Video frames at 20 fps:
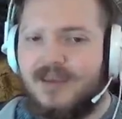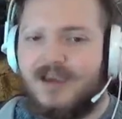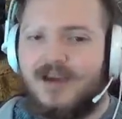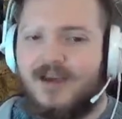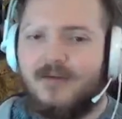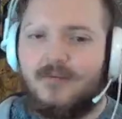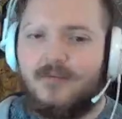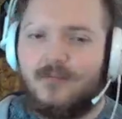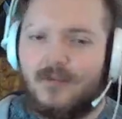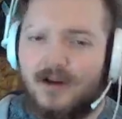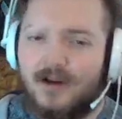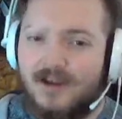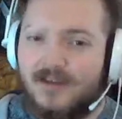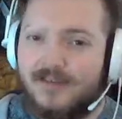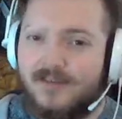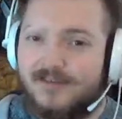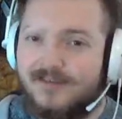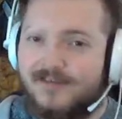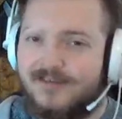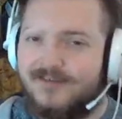
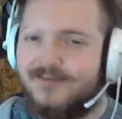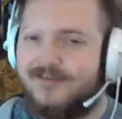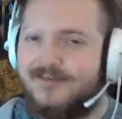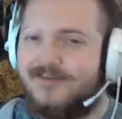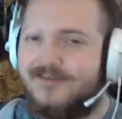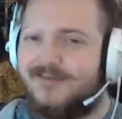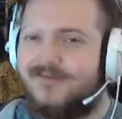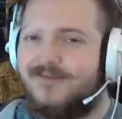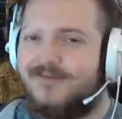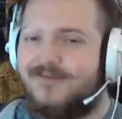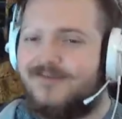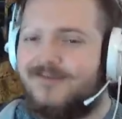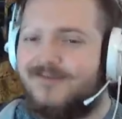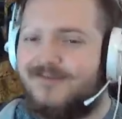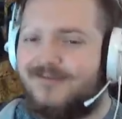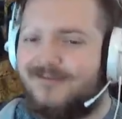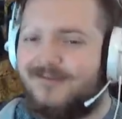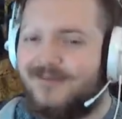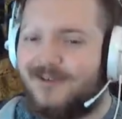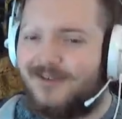whereas
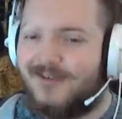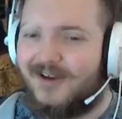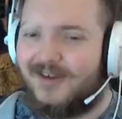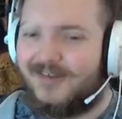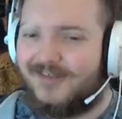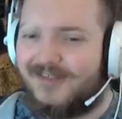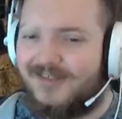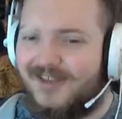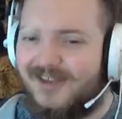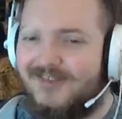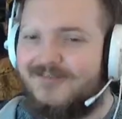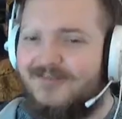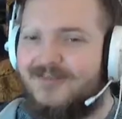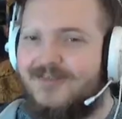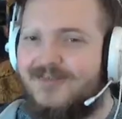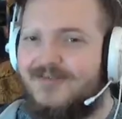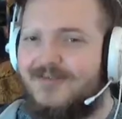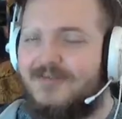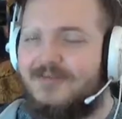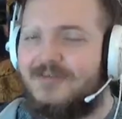when you're outside of
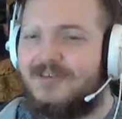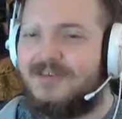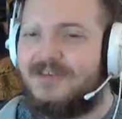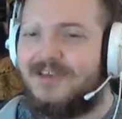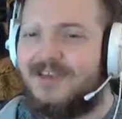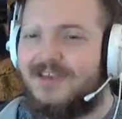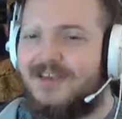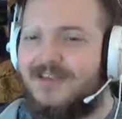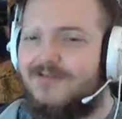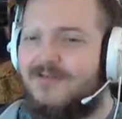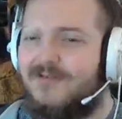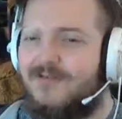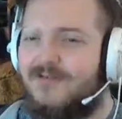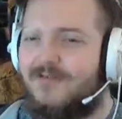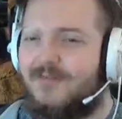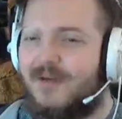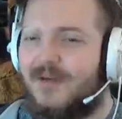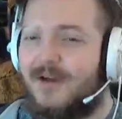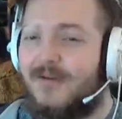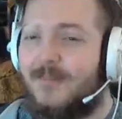PvP, it gives you
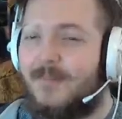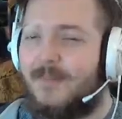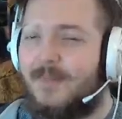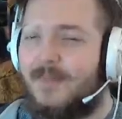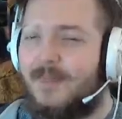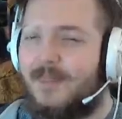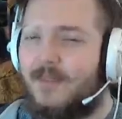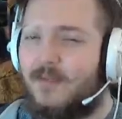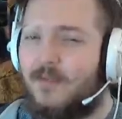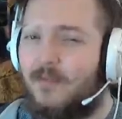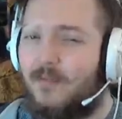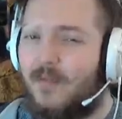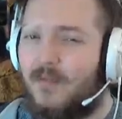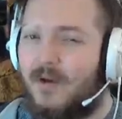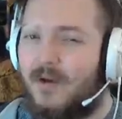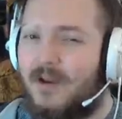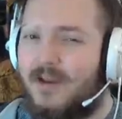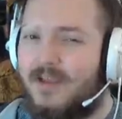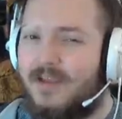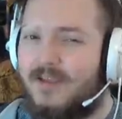about
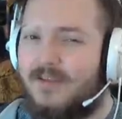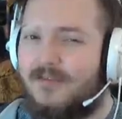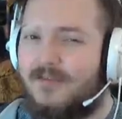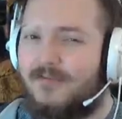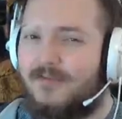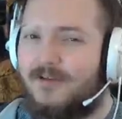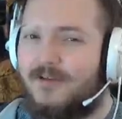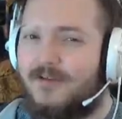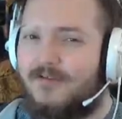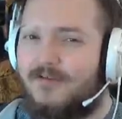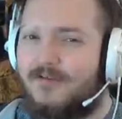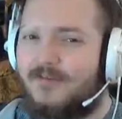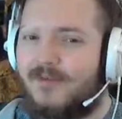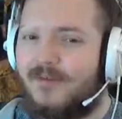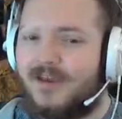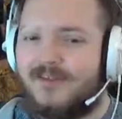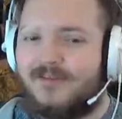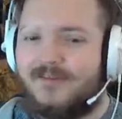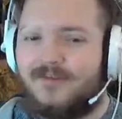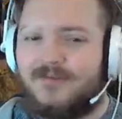2300
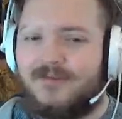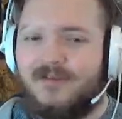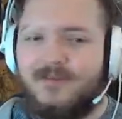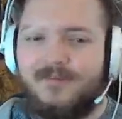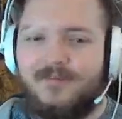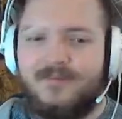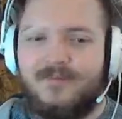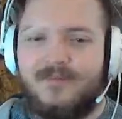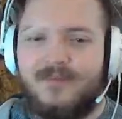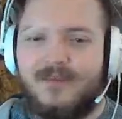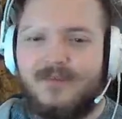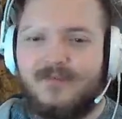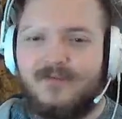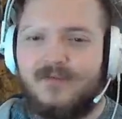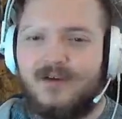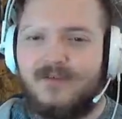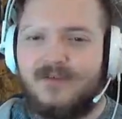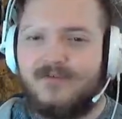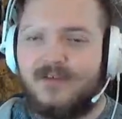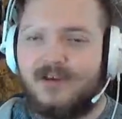mastery if you
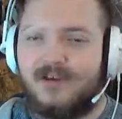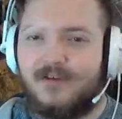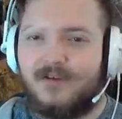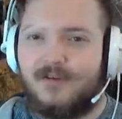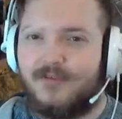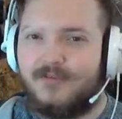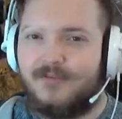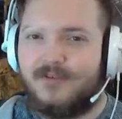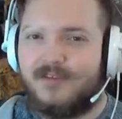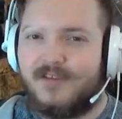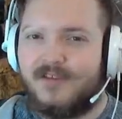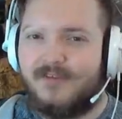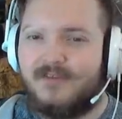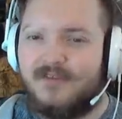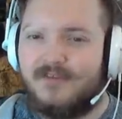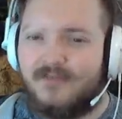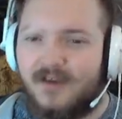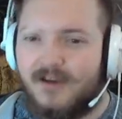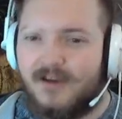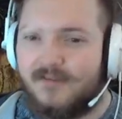have like all
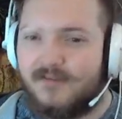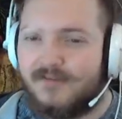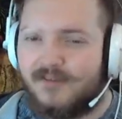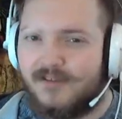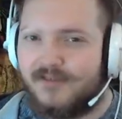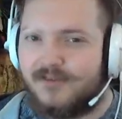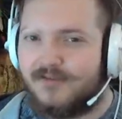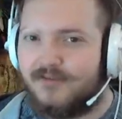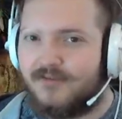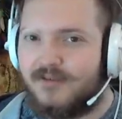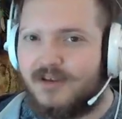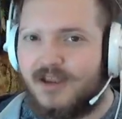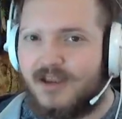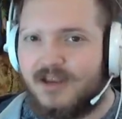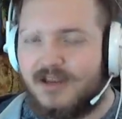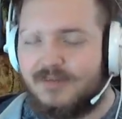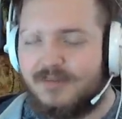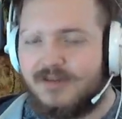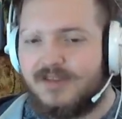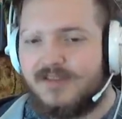
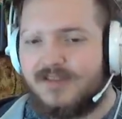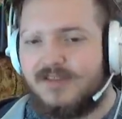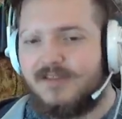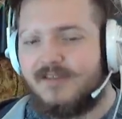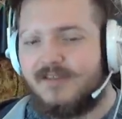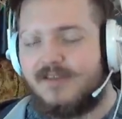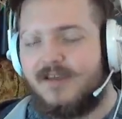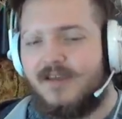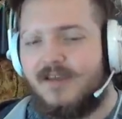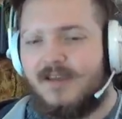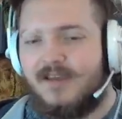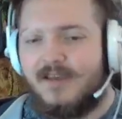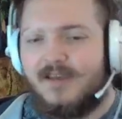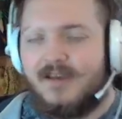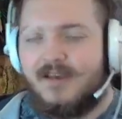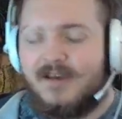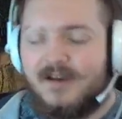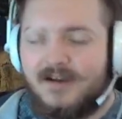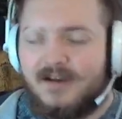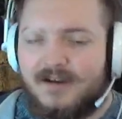375/390 pieces,
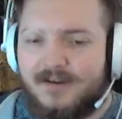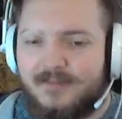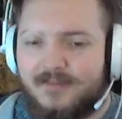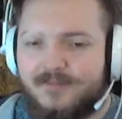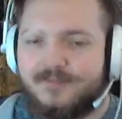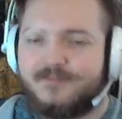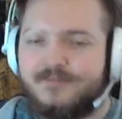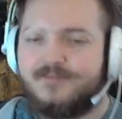and